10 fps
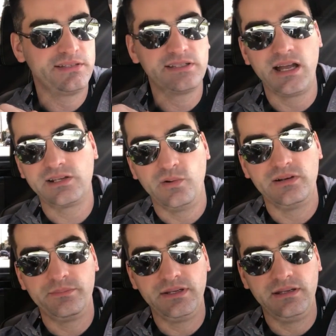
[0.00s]
it's not
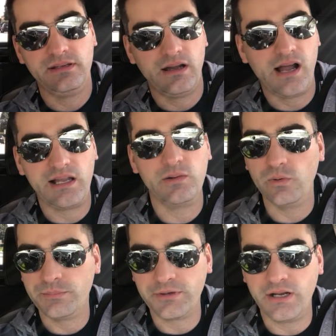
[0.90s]
going to be a
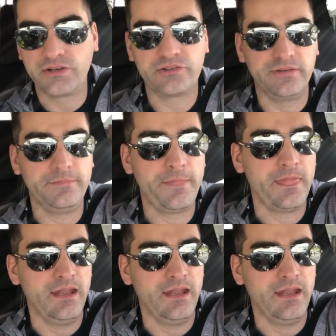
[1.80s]
Hollywood production